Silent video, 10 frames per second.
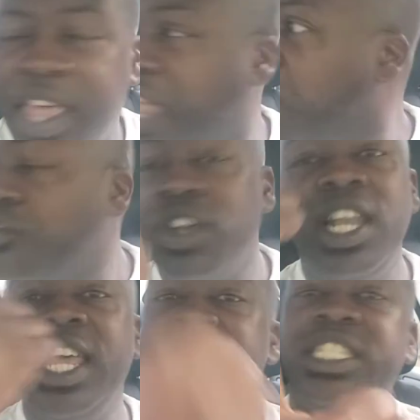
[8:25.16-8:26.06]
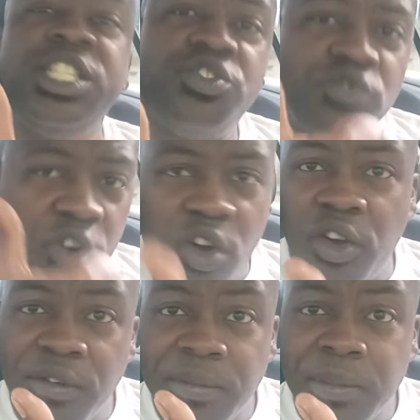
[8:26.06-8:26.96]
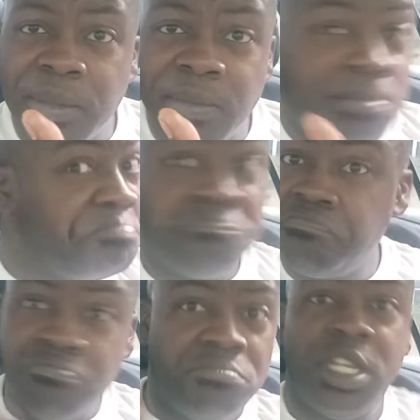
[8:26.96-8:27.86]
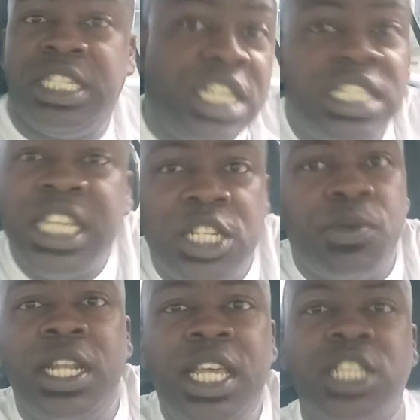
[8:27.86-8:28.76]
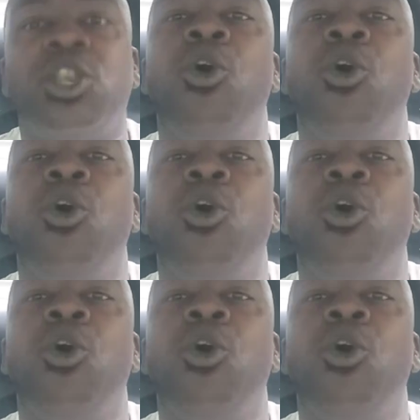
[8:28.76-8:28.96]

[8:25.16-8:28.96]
that. Your religion is wrong. It just is what it is.